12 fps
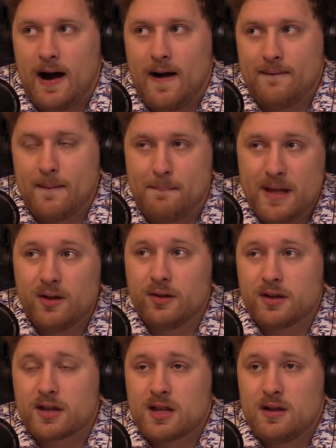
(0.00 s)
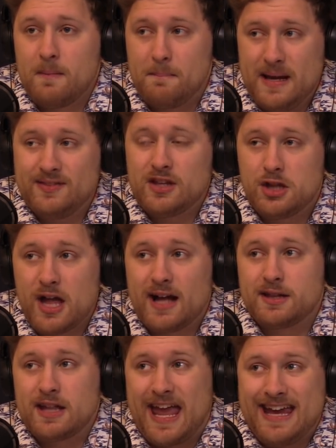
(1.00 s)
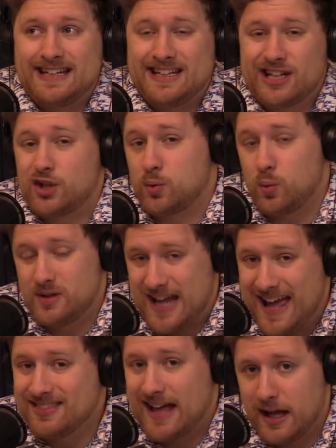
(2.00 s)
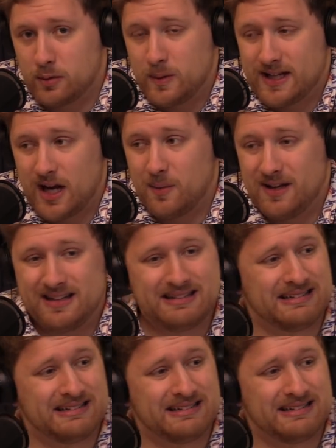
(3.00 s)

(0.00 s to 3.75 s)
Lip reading: the Bills beat the Jets 18-10 last week, and I went,